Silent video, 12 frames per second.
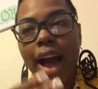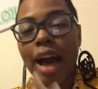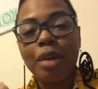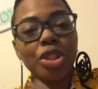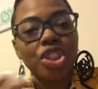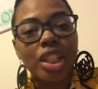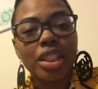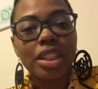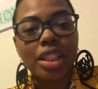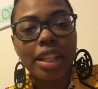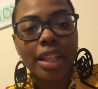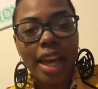I was just
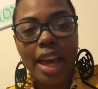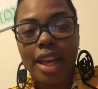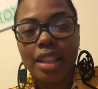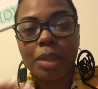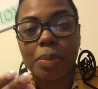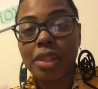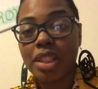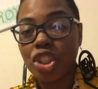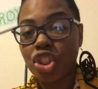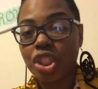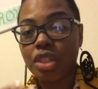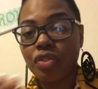looking at the
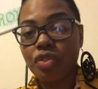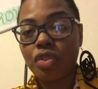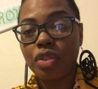position